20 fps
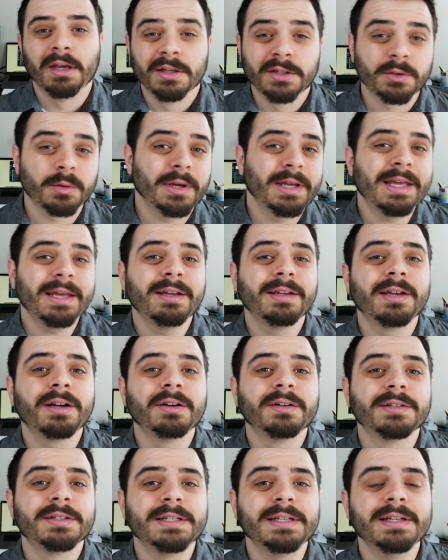So I can't
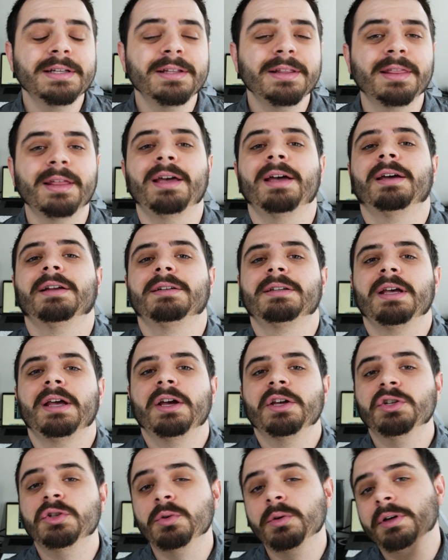guarantee that
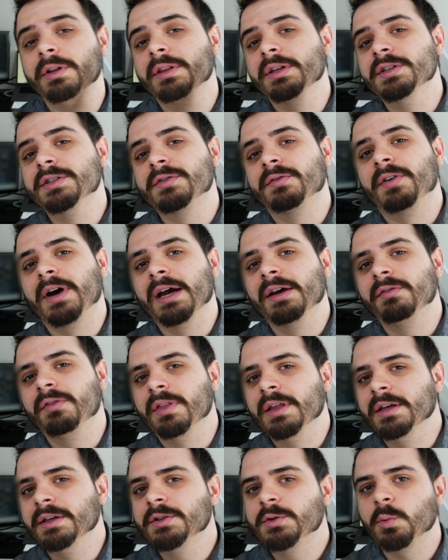doing these five
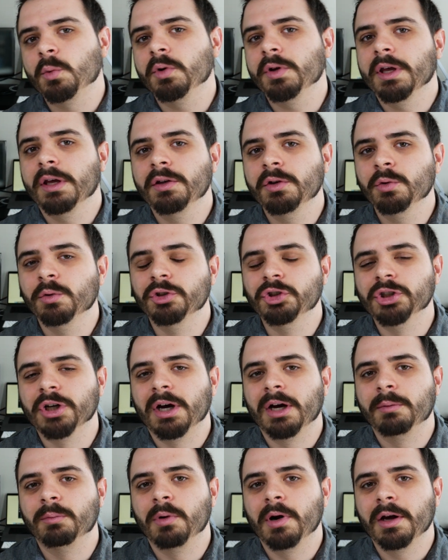things will get you a
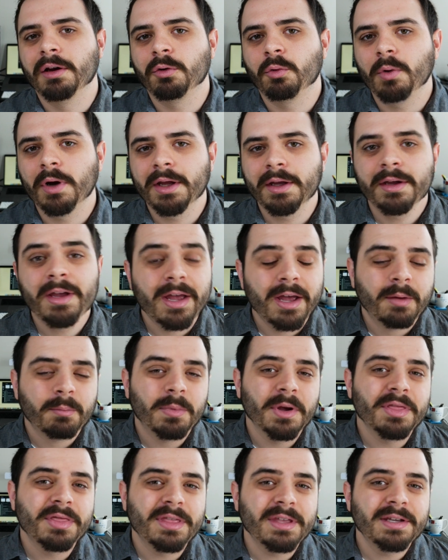job right away,
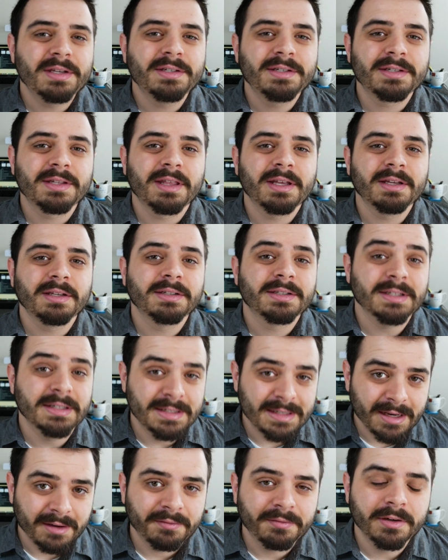but these things
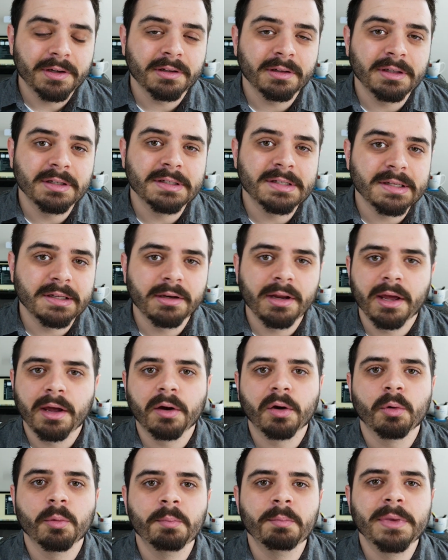definitely did
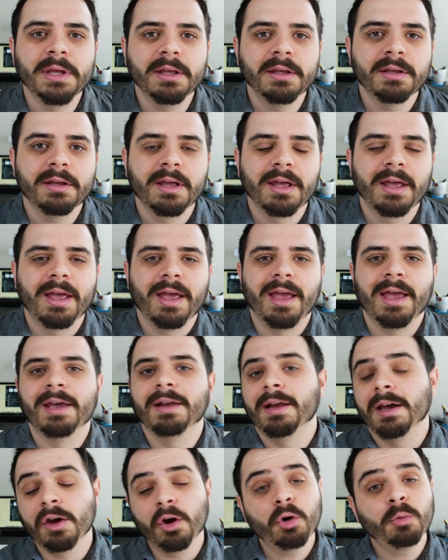help me,
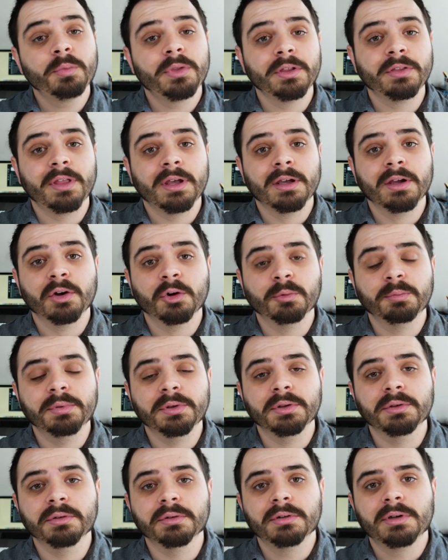and I hope that they help
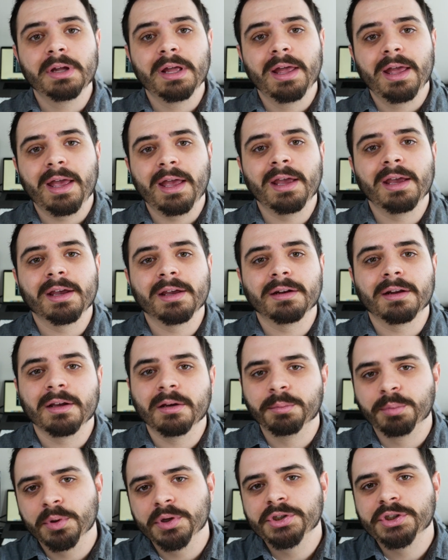you, and I
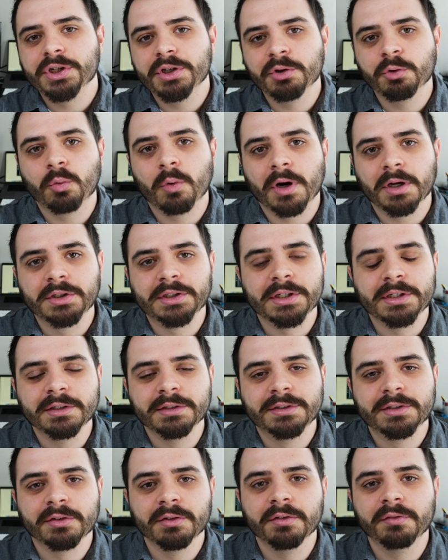appreciate you watching
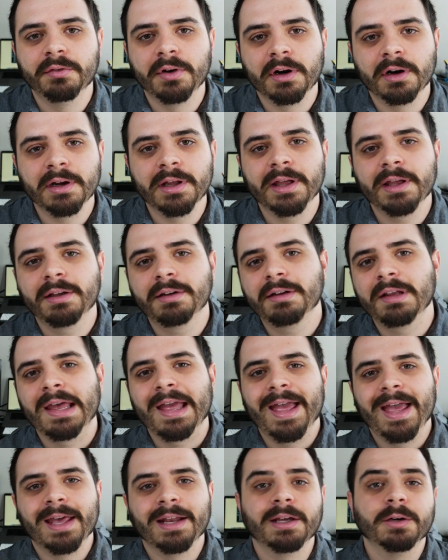until the very end,
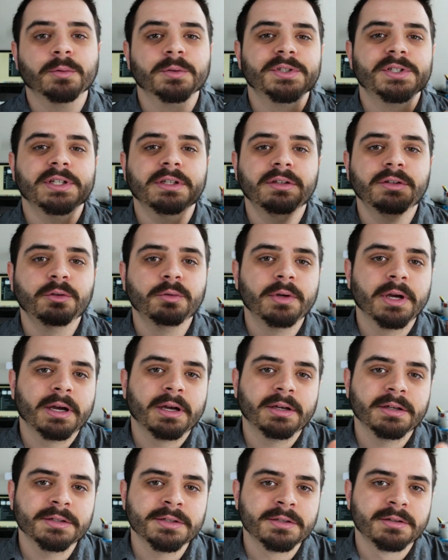and I will see you
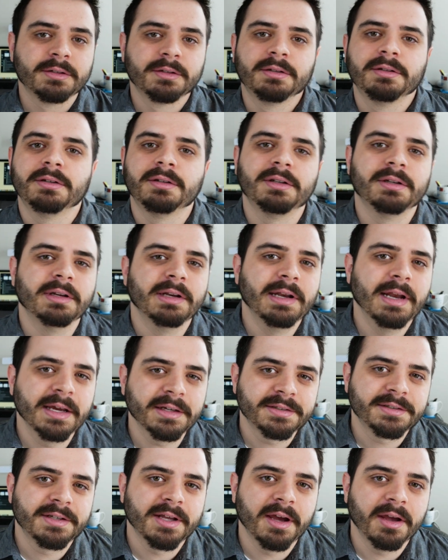guys
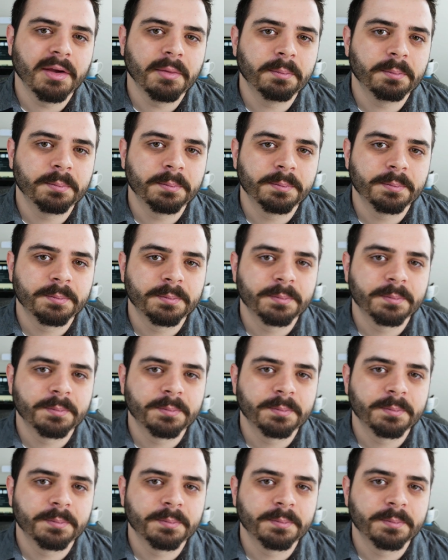next time.